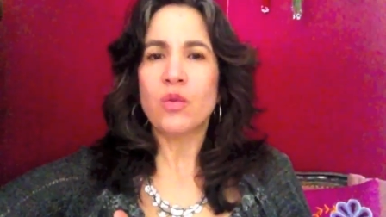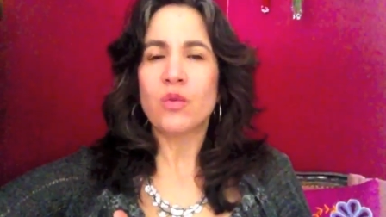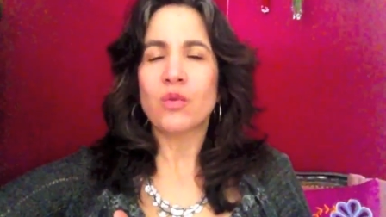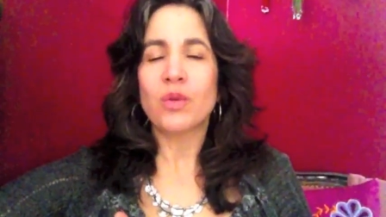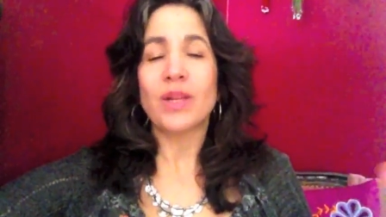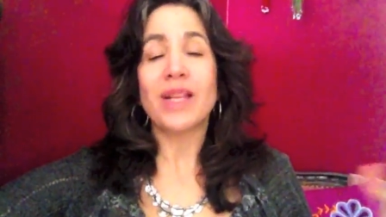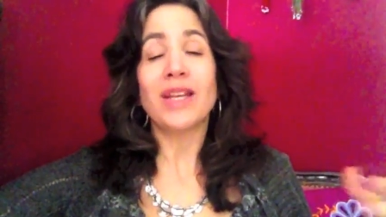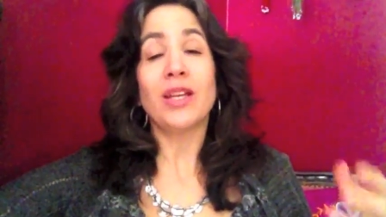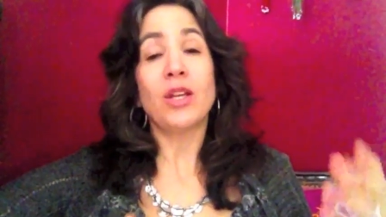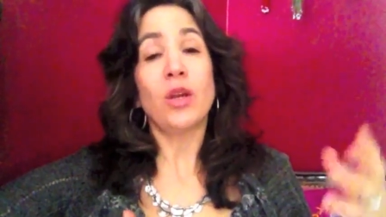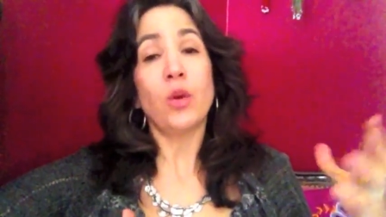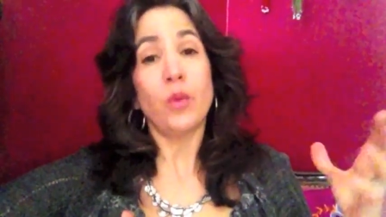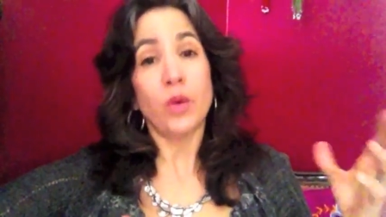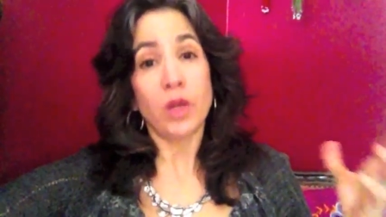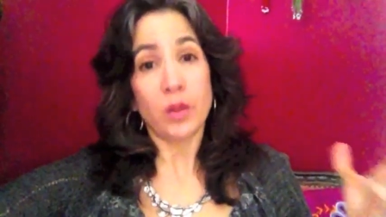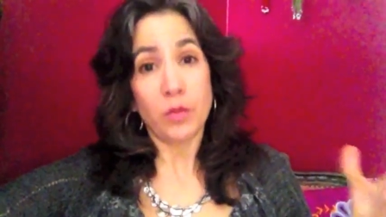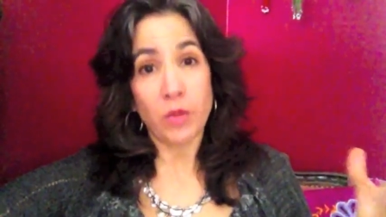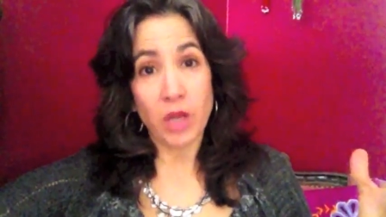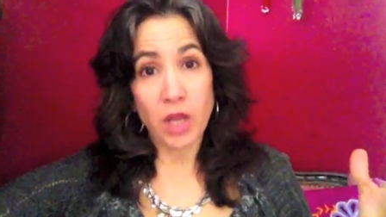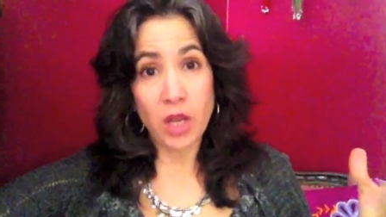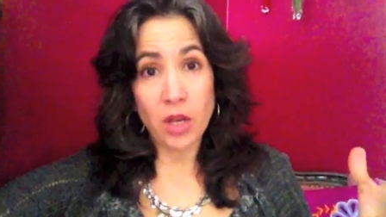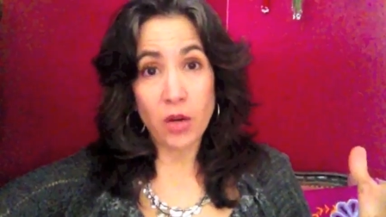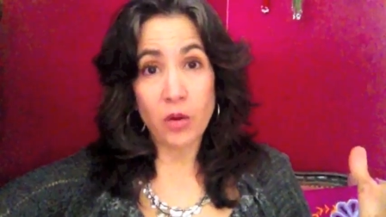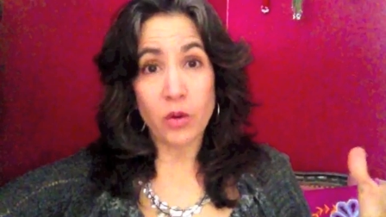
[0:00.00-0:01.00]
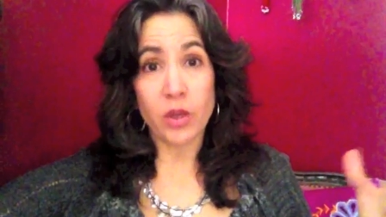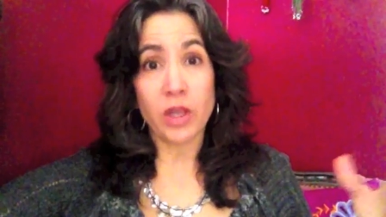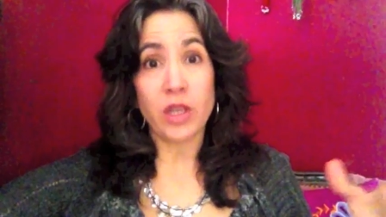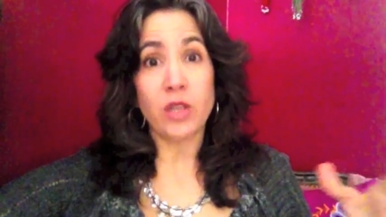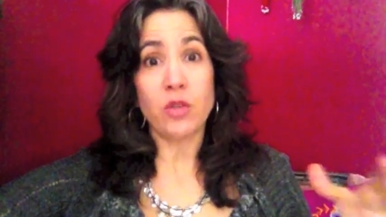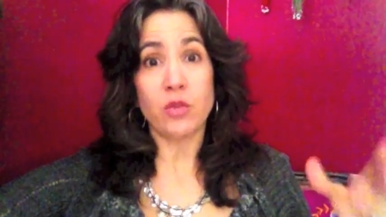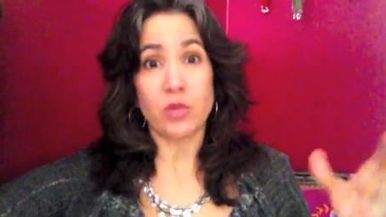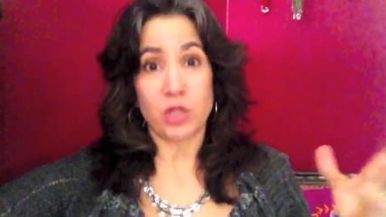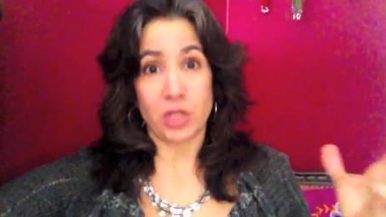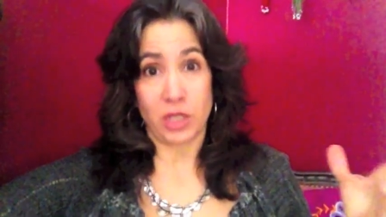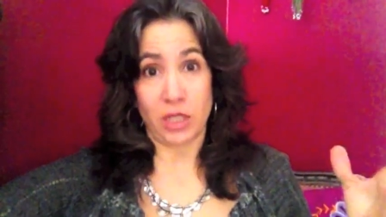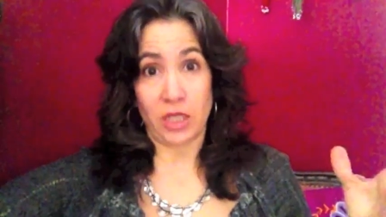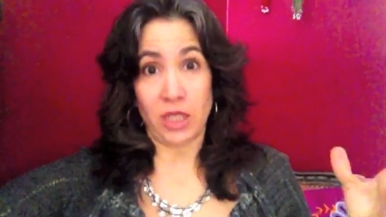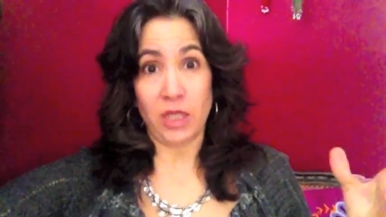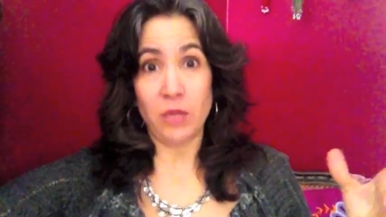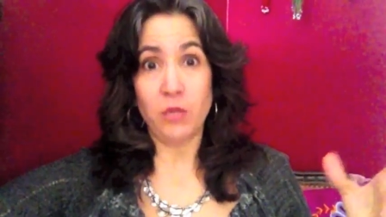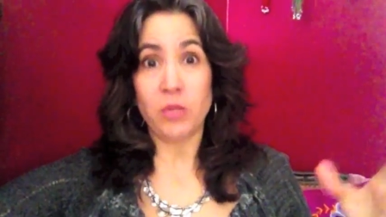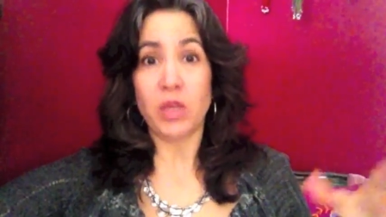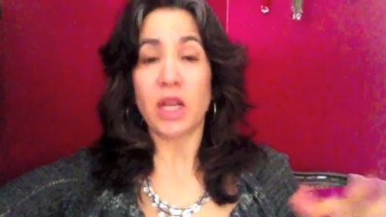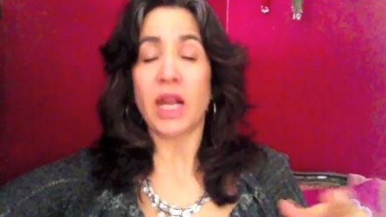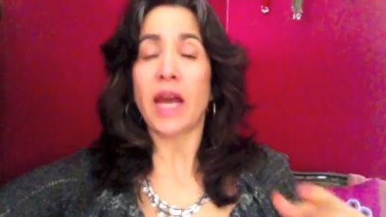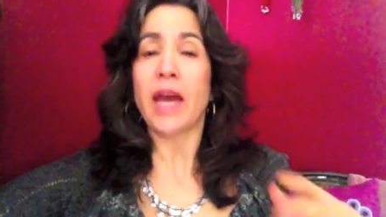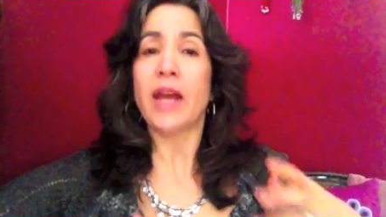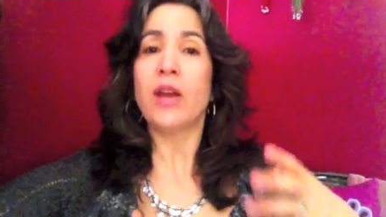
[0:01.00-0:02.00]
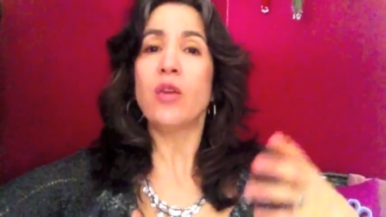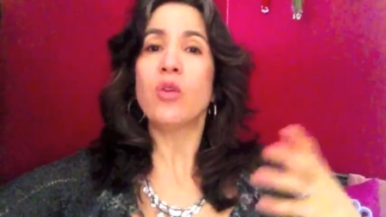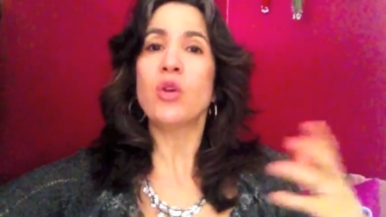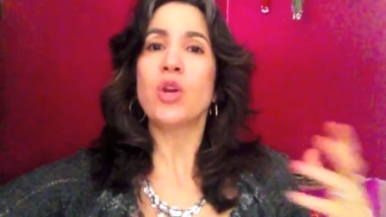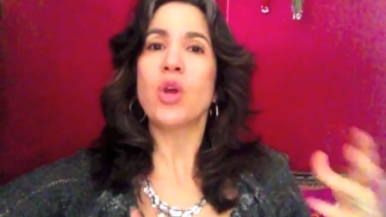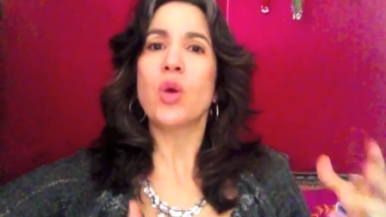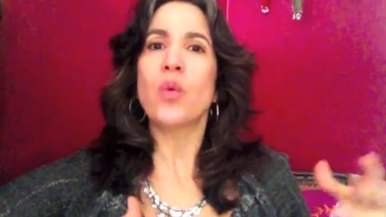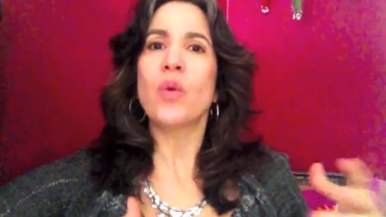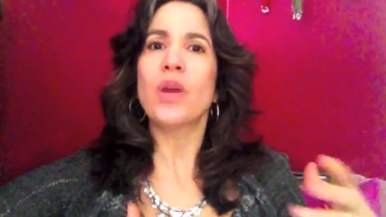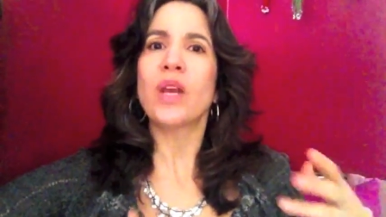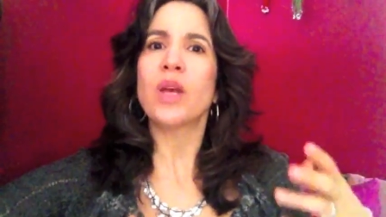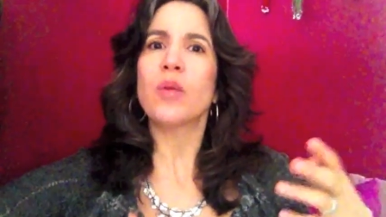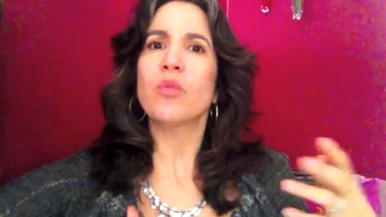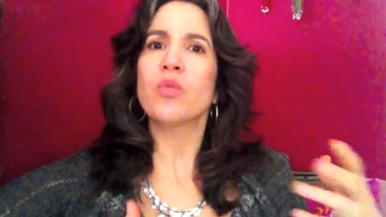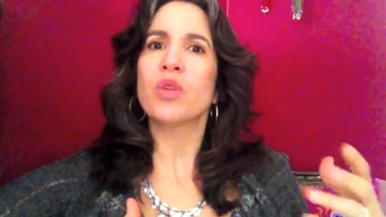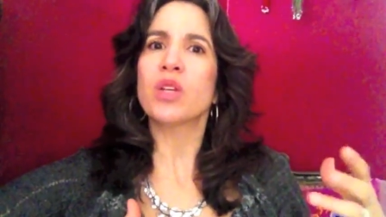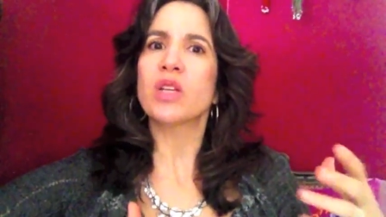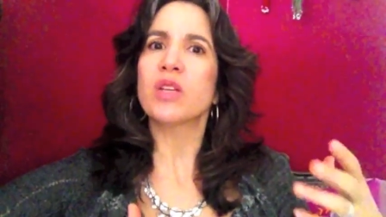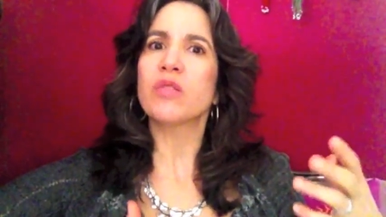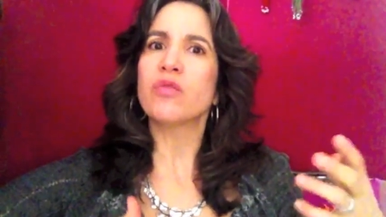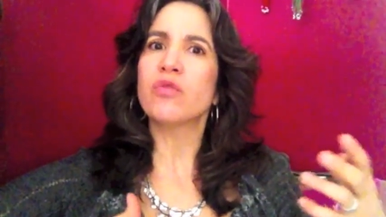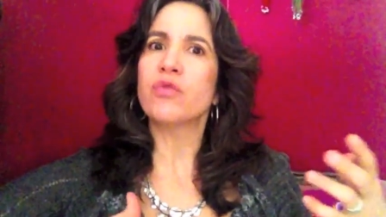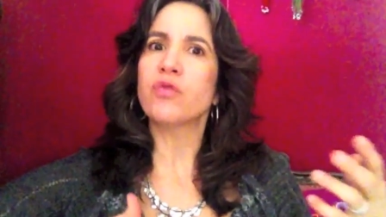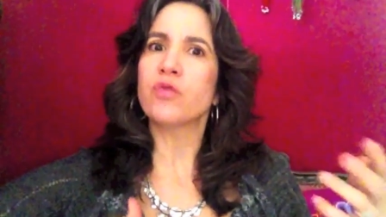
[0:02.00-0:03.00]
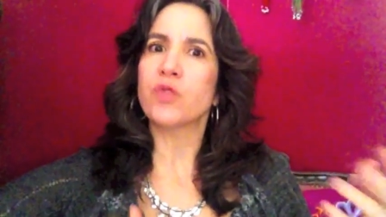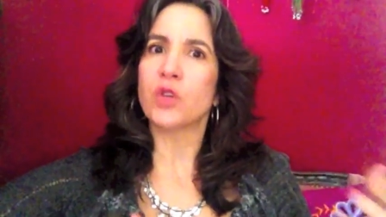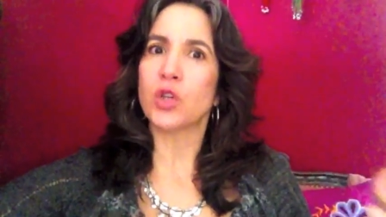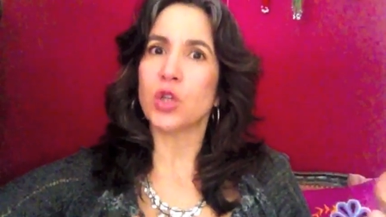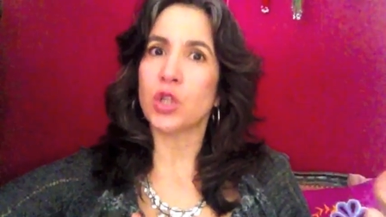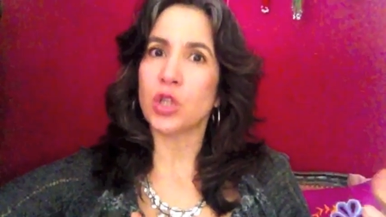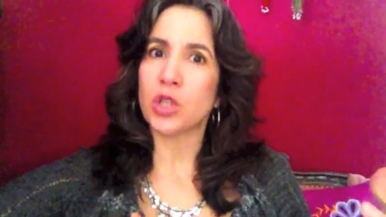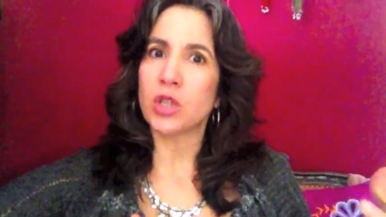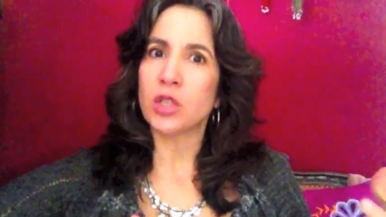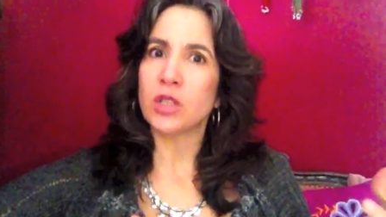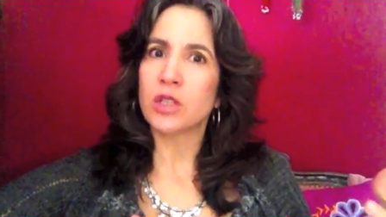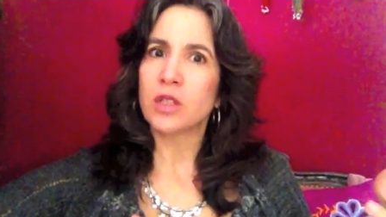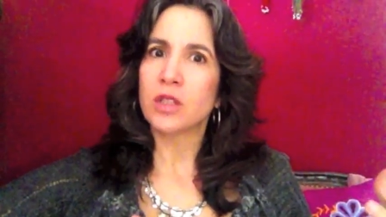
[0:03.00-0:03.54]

Well, I know when I'm hungry usually, but I don't know when I'm really full.